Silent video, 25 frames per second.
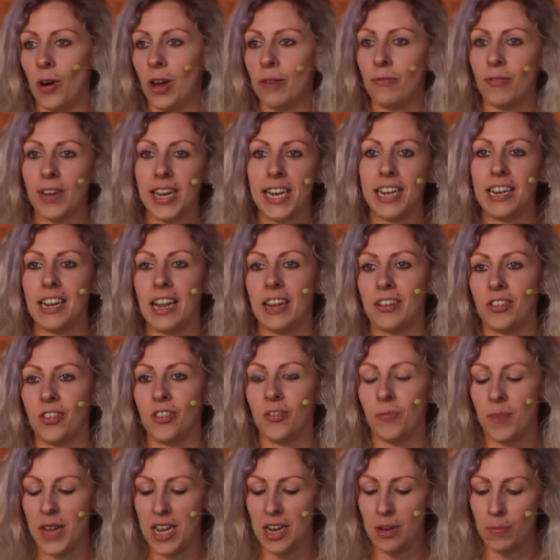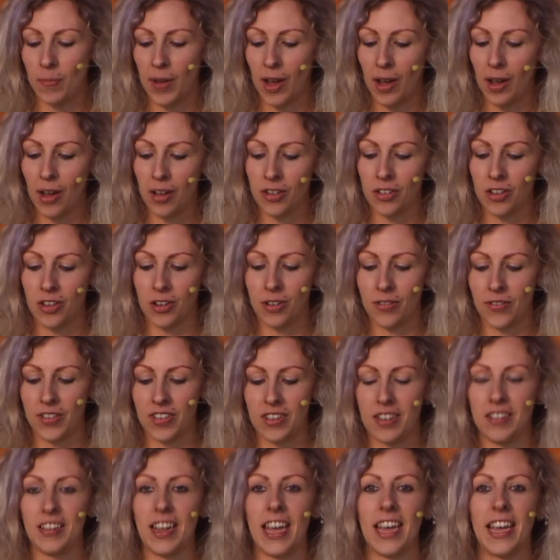I'm really glad to have been a part of is
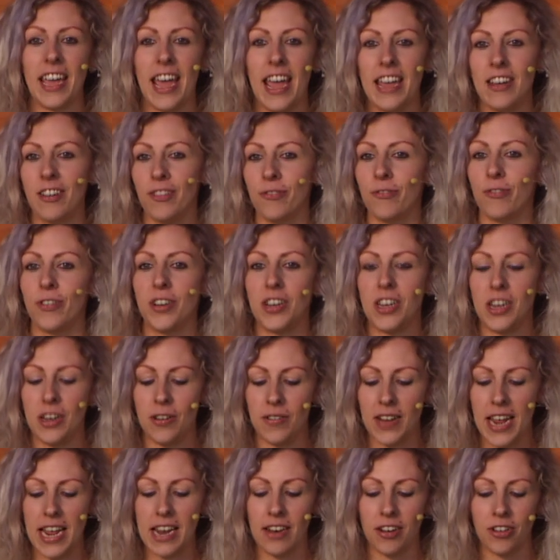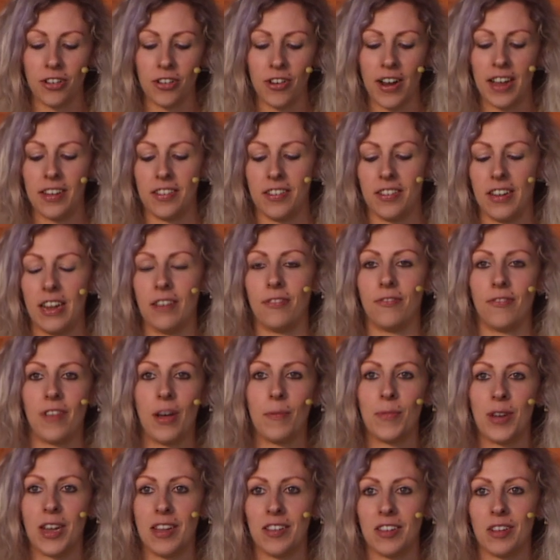a decade of renewed interest in
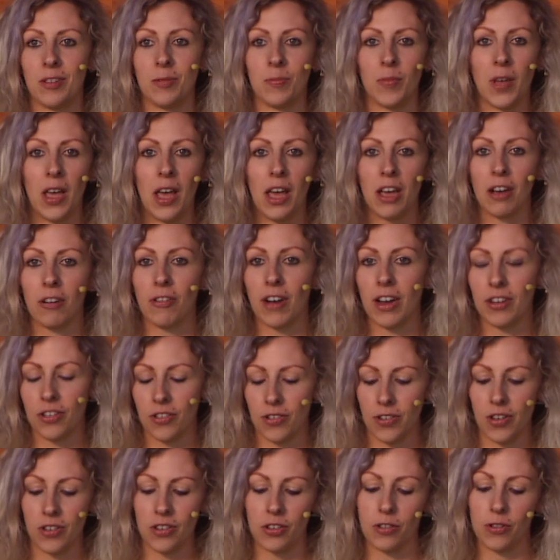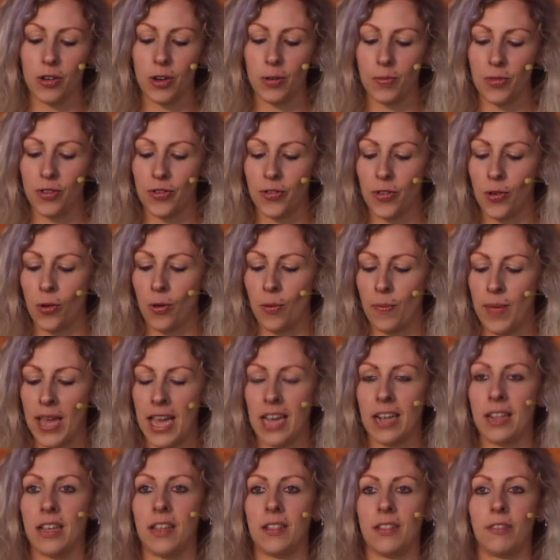feminism, grassroots groups
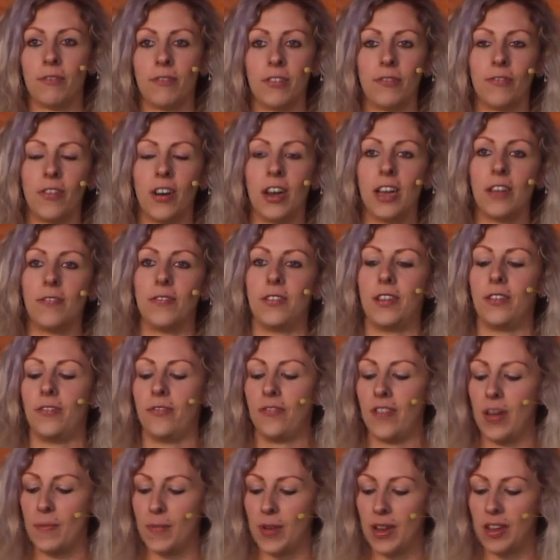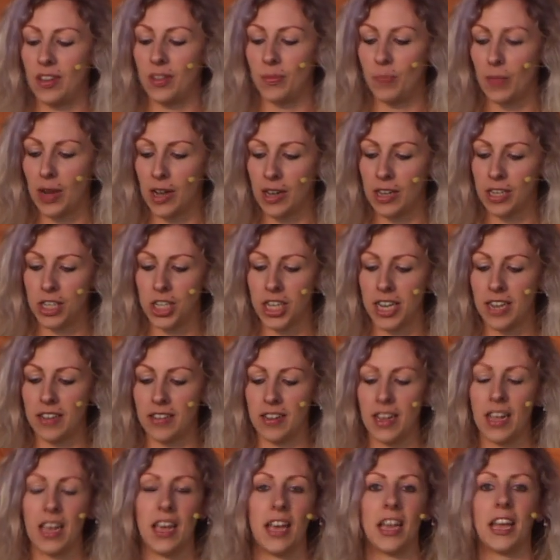forming and the revival of feminist
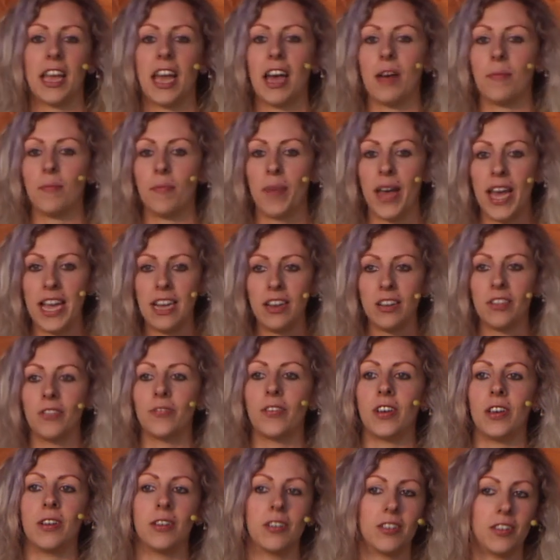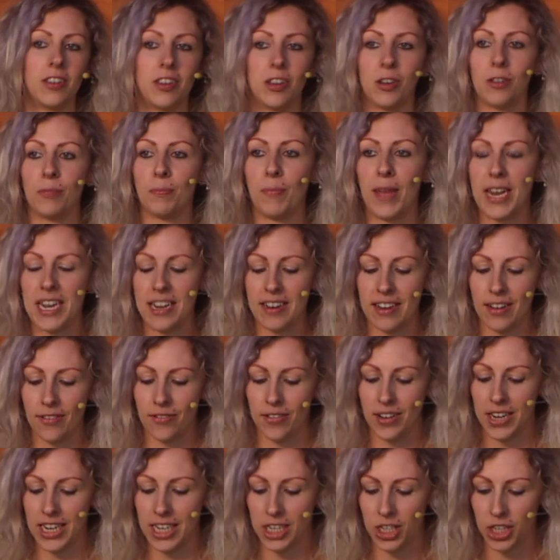marches and campaigns focusing on many
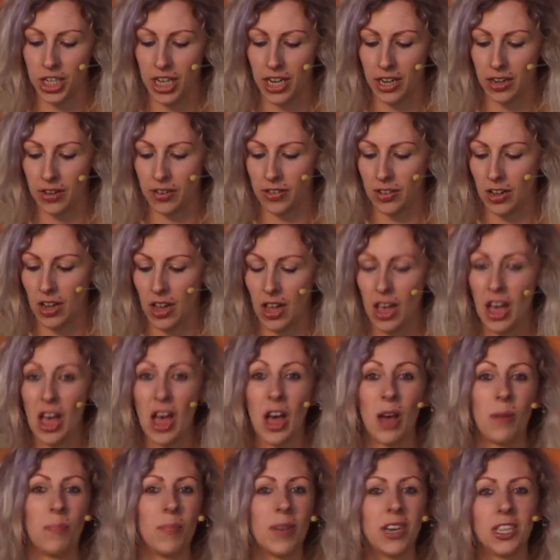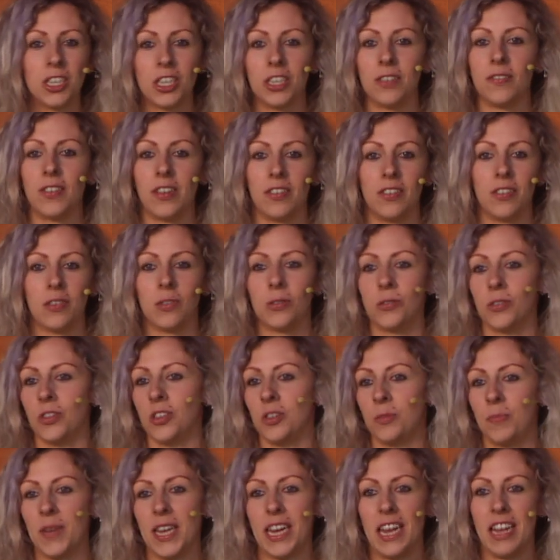different issues. And much of this, of course,
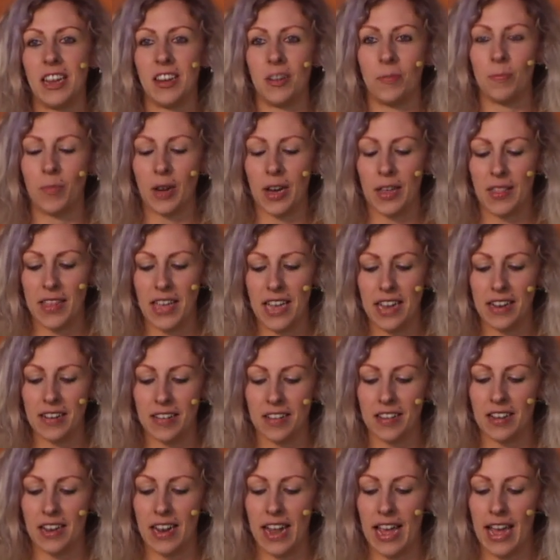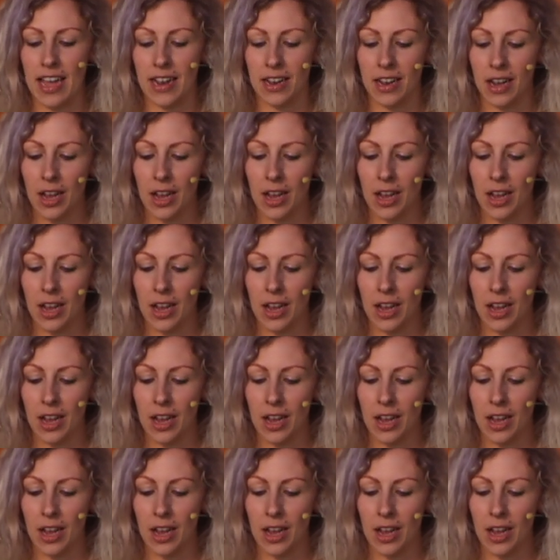has been aided by the internet,